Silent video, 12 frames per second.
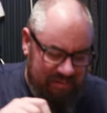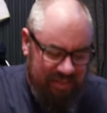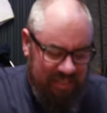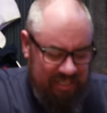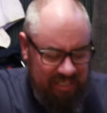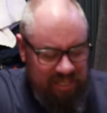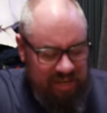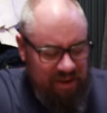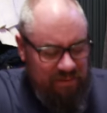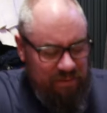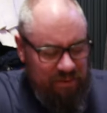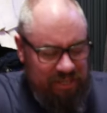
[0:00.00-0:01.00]

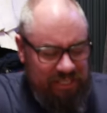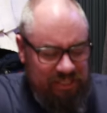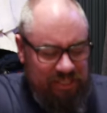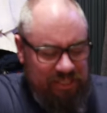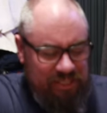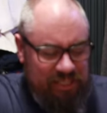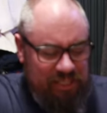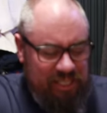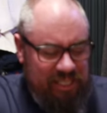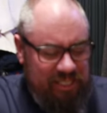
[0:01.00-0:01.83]
For instance,